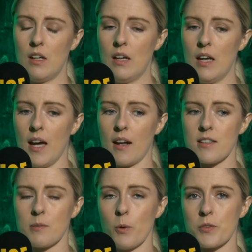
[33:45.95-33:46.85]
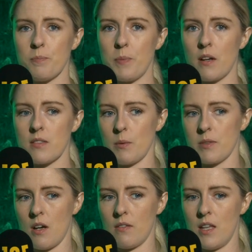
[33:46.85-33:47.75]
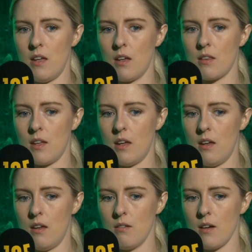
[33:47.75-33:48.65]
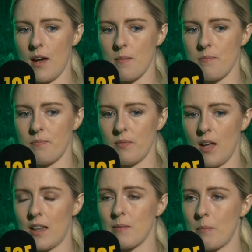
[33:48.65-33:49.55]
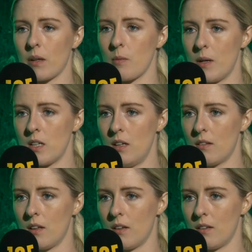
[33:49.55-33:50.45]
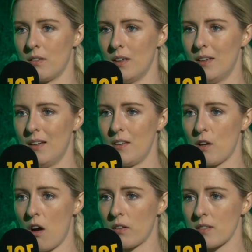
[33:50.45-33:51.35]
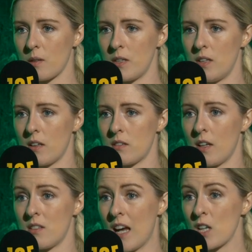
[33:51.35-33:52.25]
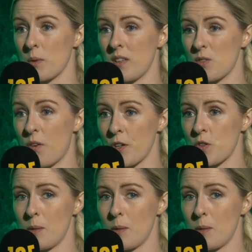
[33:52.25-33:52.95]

Mm. And I suppose because I was on the, the um, Eighth Amendment Committee, mm. the the Oireachtas committee that, that dealt with this first, yeah.